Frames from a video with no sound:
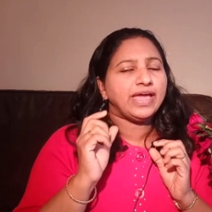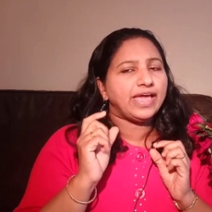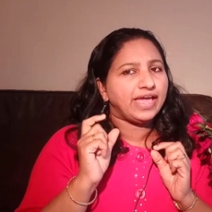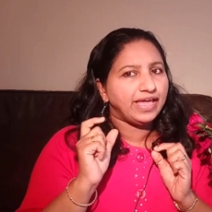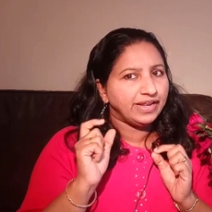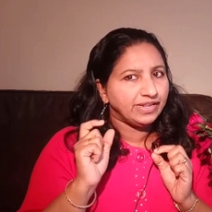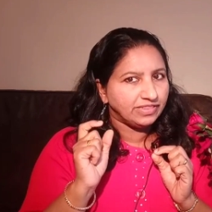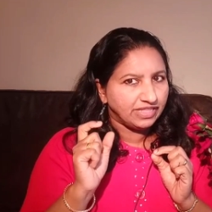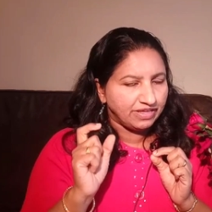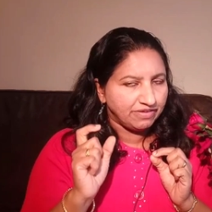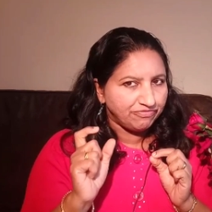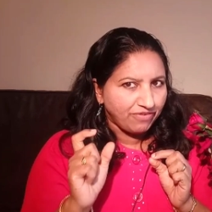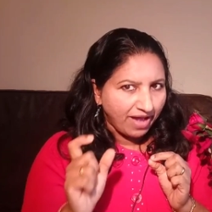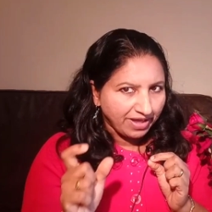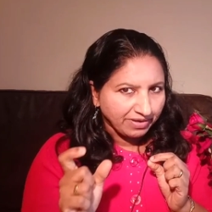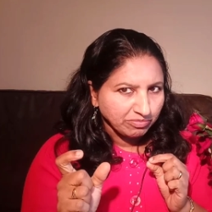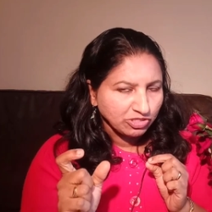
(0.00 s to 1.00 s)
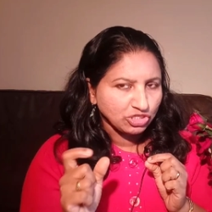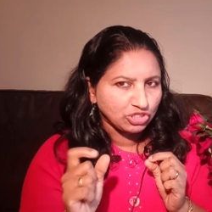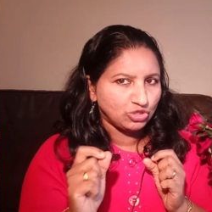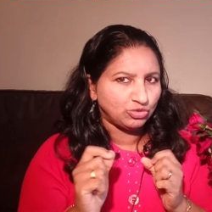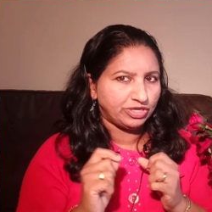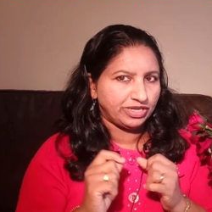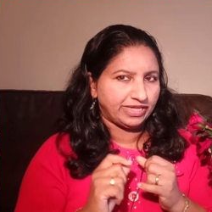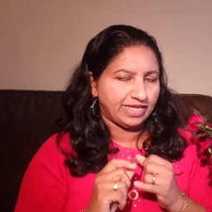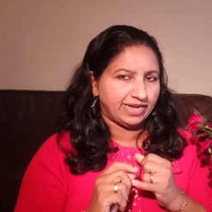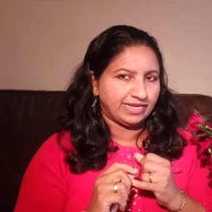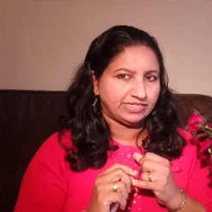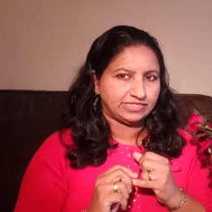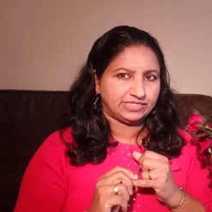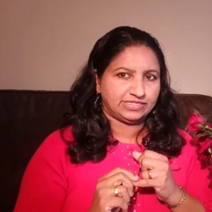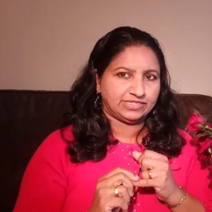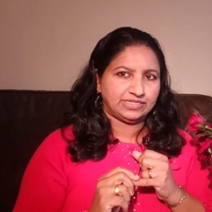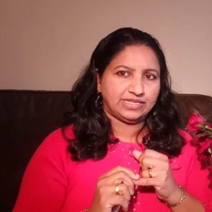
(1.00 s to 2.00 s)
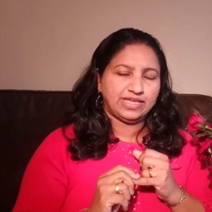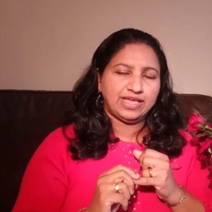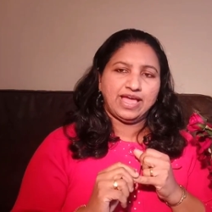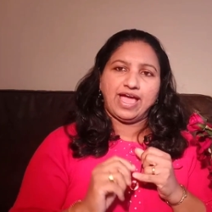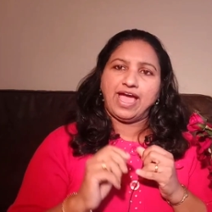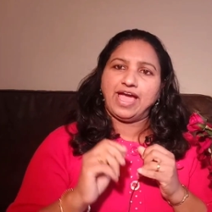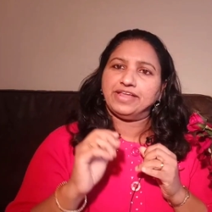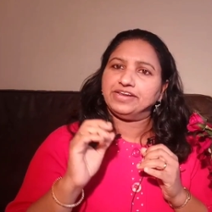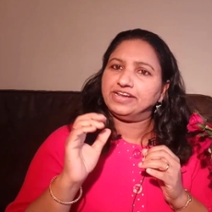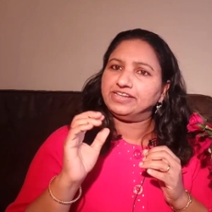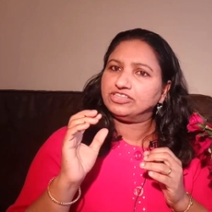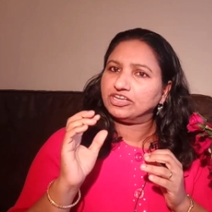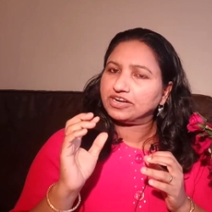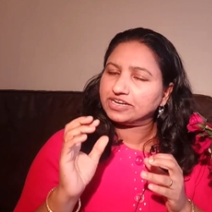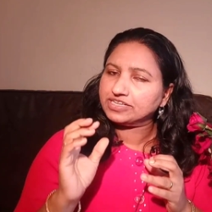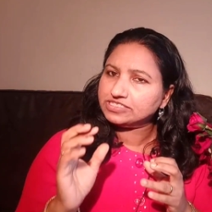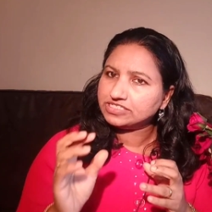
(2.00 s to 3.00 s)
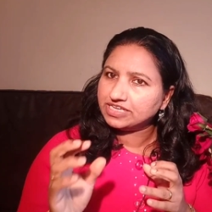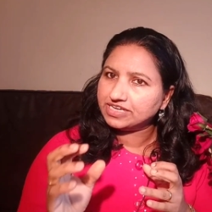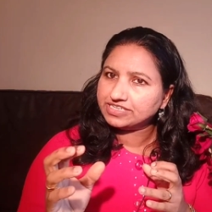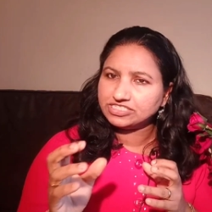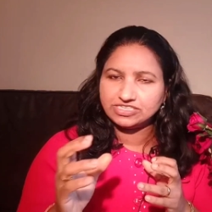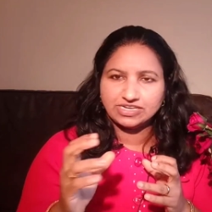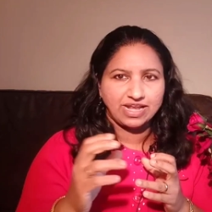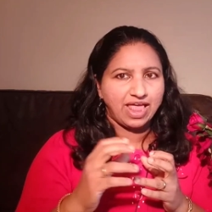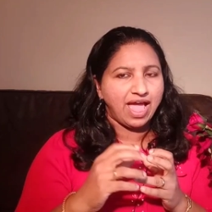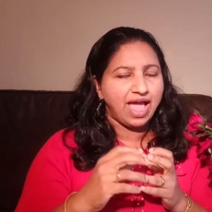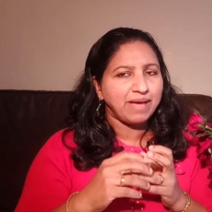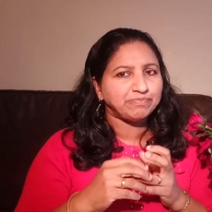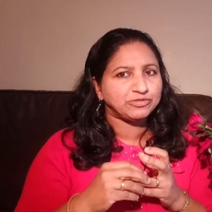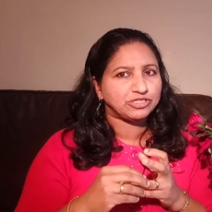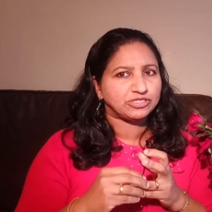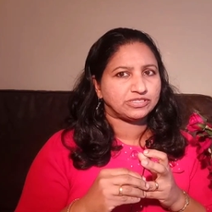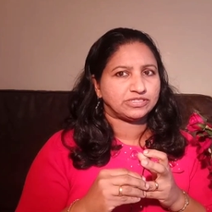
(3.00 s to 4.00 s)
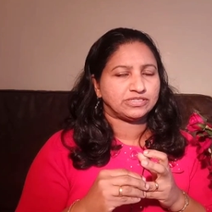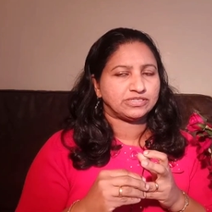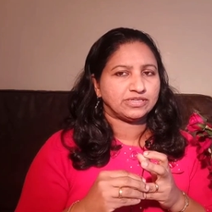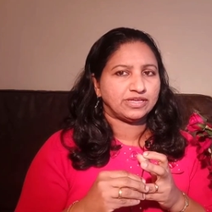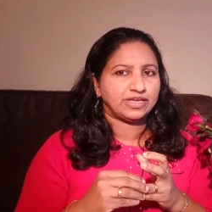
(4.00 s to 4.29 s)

in the pharmaceuticals, and in the research labs,